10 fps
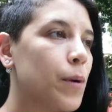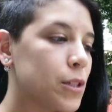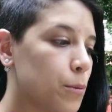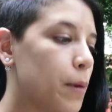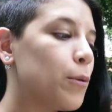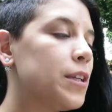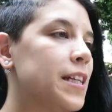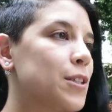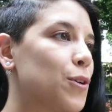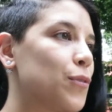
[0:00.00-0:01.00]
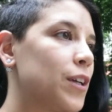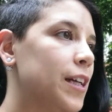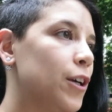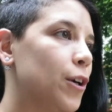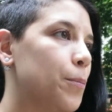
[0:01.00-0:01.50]
muscle memory takes over
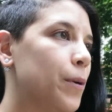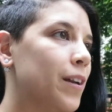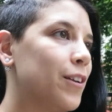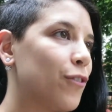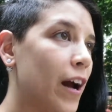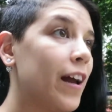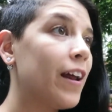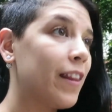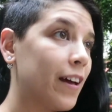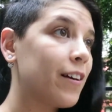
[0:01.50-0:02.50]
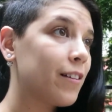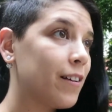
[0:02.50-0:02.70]
here, but you're right, I like,